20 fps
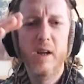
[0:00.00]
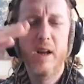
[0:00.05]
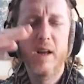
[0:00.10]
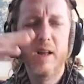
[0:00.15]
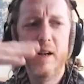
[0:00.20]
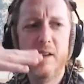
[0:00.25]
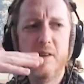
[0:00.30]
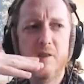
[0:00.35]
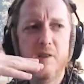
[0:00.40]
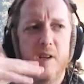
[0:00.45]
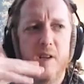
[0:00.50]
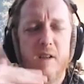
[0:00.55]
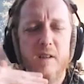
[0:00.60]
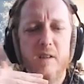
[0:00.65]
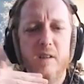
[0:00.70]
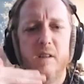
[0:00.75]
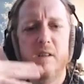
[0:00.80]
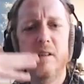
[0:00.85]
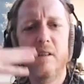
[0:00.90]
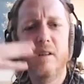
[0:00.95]
and i
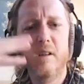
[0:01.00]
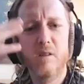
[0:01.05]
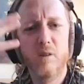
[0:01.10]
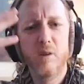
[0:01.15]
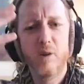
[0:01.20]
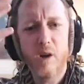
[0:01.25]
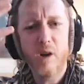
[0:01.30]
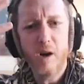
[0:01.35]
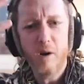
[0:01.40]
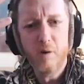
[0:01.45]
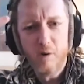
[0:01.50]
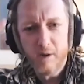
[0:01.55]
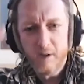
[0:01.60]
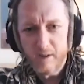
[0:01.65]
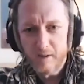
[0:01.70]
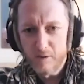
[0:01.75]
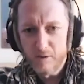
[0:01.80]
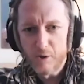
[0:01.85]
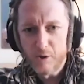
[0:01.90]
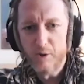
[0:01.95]
send look i'll
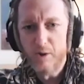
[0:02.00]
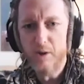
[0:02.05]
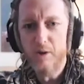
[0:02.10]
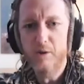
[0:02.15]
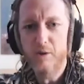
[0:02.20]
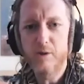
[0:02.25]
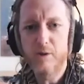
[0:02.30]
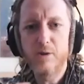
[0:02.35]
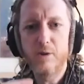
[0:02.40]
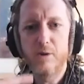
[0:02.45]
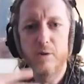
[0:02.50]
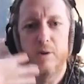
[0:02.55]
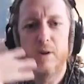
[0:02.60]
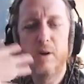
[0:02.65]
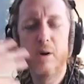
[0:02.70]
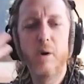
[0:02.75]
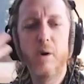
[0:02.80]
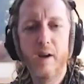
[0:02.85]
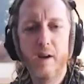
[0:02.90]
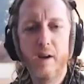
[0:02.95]
intern at your
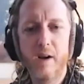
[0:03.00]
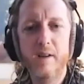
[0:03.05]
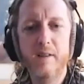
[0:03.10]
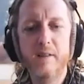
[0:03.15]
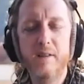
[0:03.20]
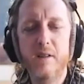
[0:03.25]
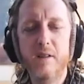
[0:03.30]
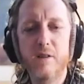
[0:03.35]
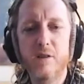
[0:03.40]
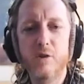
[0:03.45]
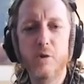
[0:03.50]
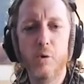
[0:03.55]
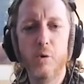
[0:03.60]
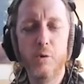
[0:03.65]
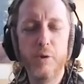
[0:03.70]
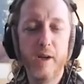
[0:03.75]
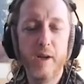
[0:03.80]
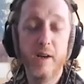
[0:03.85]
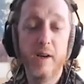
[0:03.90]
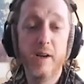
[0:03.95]
studio i kind of did this whole
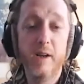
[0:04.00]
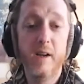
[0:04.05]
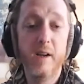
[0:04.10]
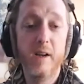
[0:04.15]
thing and i